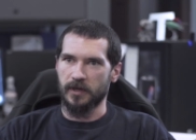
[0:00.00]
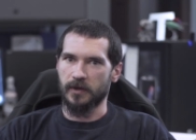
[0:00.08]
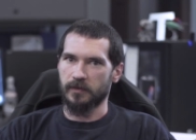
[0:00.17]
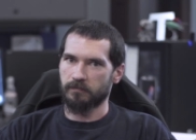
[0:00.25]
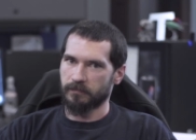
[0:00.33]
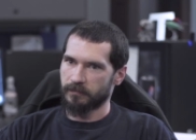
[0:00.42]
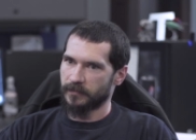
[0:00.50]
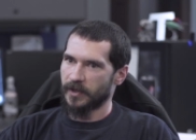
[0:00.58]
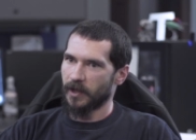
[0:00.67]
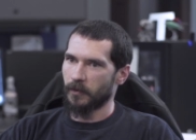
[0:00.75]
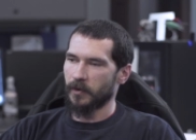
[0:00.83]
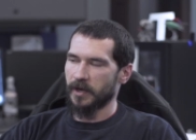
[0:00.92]
I
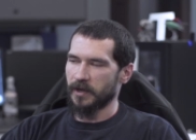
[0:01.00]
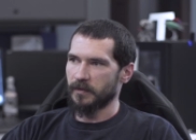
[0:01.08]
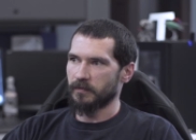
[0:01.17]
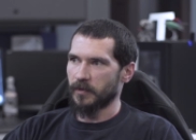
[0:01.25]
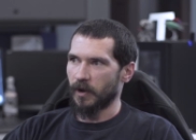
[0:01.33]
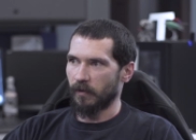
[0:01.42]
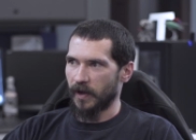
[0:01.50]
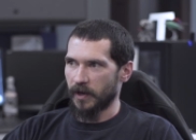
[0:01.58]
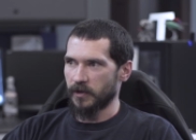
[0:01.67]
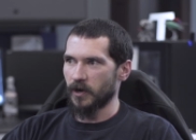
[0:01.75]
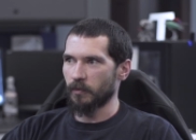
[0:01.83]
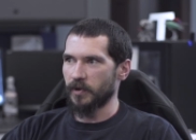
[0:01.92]
tell them we need a lot
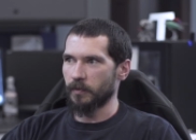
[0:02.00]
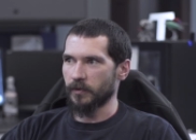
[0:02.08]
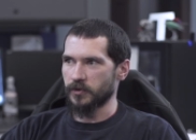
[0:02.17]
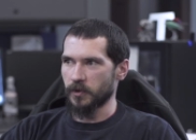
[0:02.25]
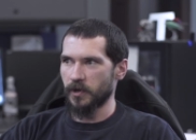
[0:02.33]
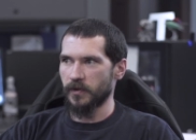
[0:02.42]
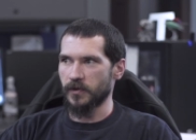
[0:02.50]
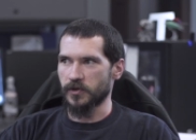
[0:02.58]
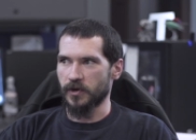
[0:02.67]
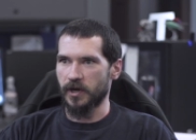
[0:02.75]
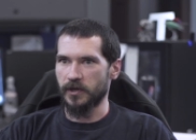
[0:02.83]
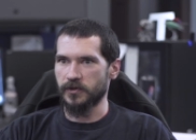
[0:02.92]
of young people joining the
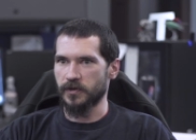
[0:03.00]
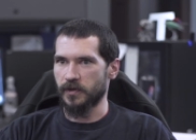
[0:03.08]
trades.